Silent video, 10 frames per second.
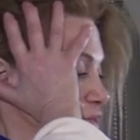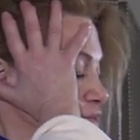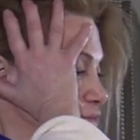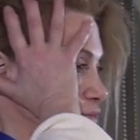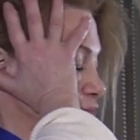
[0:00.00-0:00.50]

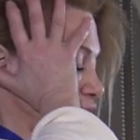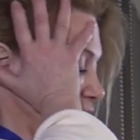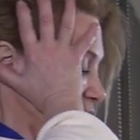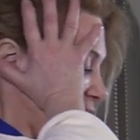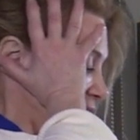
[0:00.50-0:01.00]
to
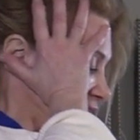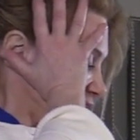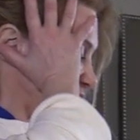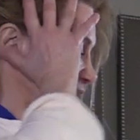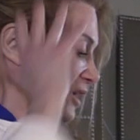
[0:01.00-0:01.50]
remind
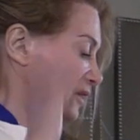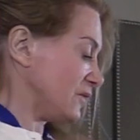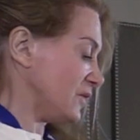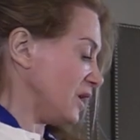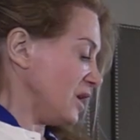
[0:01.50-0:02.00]

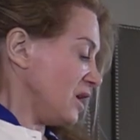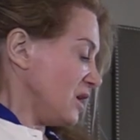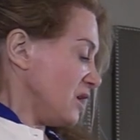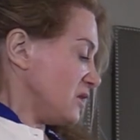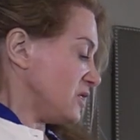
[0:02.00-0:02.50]
yourself
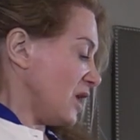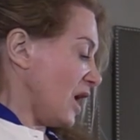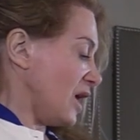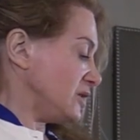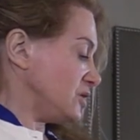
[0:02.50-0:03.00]

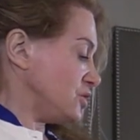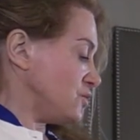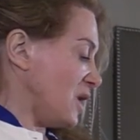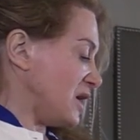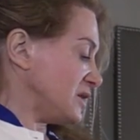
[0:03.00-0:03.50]
that you
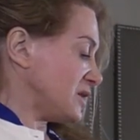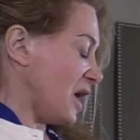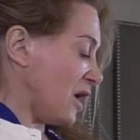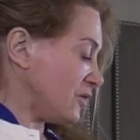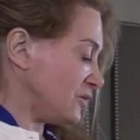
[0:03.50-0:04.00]
may
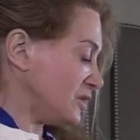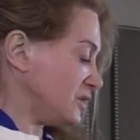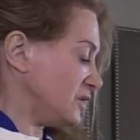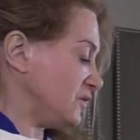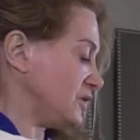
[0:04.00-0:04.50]
encounter
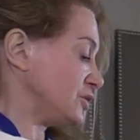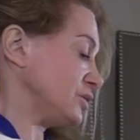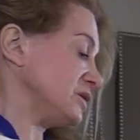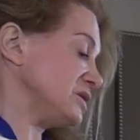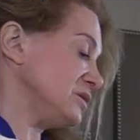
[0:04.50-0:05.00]

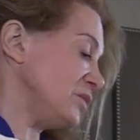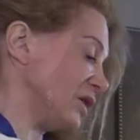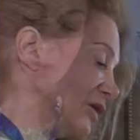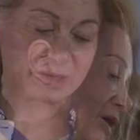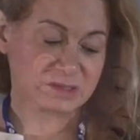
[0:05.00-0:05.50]
individuals in
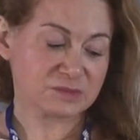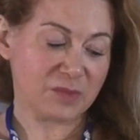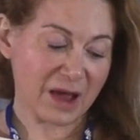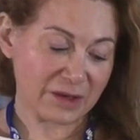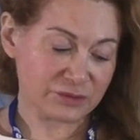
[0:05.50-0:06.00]
barracks,
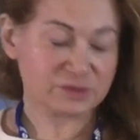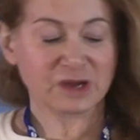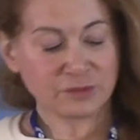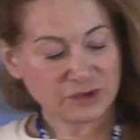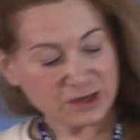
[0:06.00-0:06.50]
bathrooms,
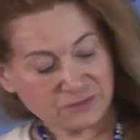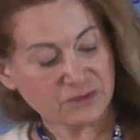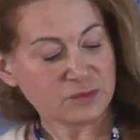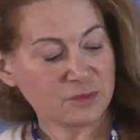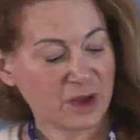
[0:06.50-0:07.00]
I'm reading
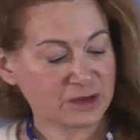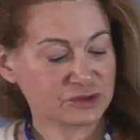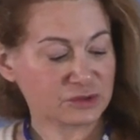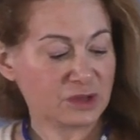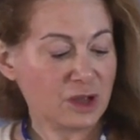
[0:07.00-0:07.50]
from the
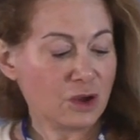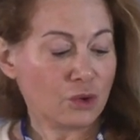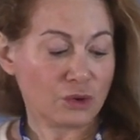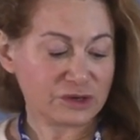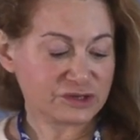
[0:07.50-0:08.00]
module,
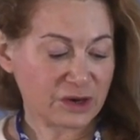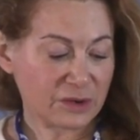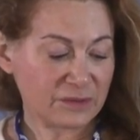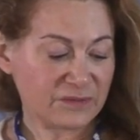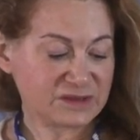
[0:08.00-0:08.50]
or
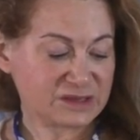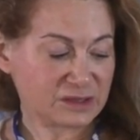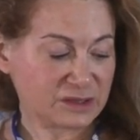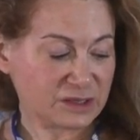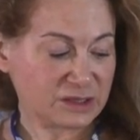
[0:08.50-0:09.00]
shower
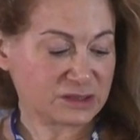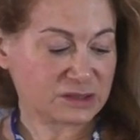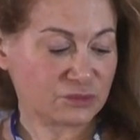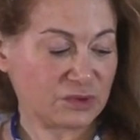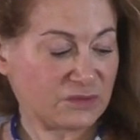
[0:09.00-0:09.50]

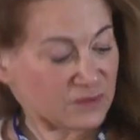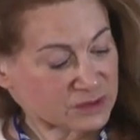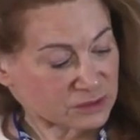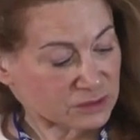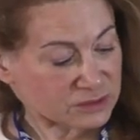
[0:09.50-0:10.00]
facilities with
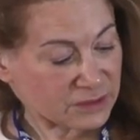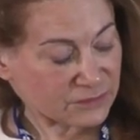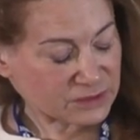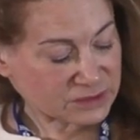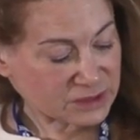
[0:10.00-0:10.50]
physical
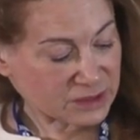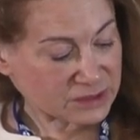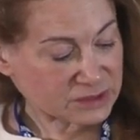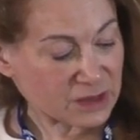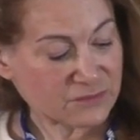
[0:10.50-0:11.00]

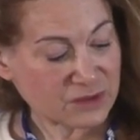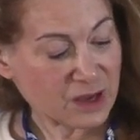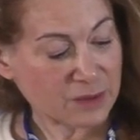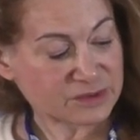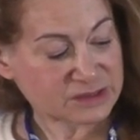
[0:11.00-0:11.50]
differences of the
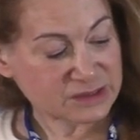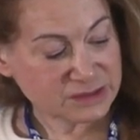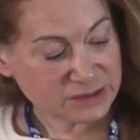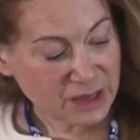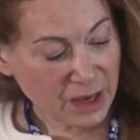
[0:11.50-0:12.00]

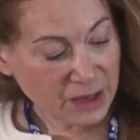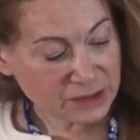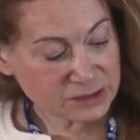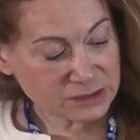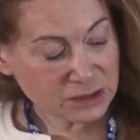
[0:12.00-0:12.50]
opposite
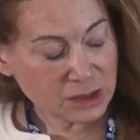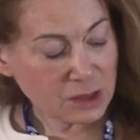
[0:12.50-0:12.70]
sex.